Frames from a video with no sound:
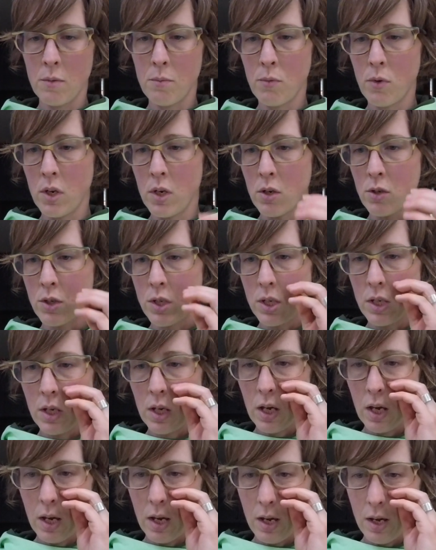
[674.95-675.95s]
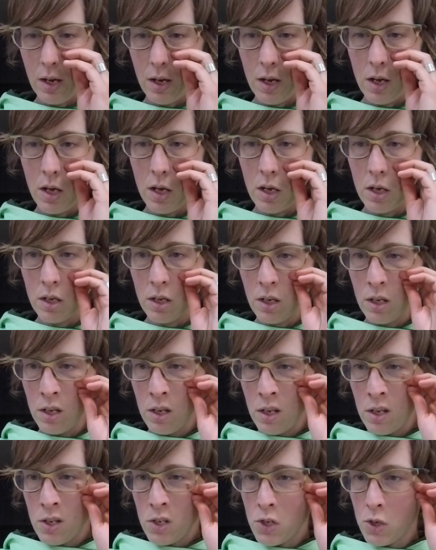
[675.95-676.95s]
merino DK,
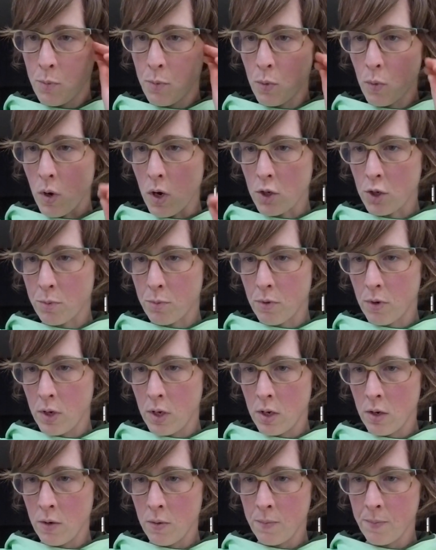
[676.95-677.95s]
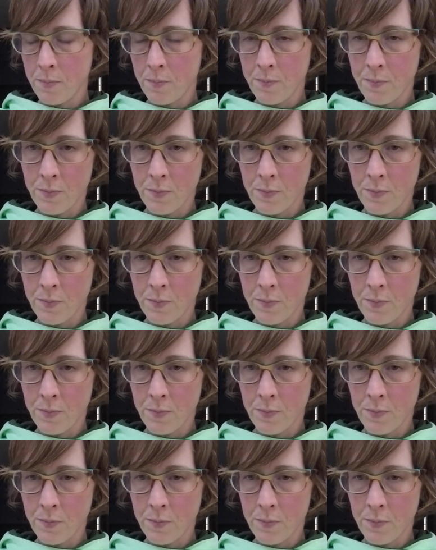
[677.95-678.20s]
superwash merino.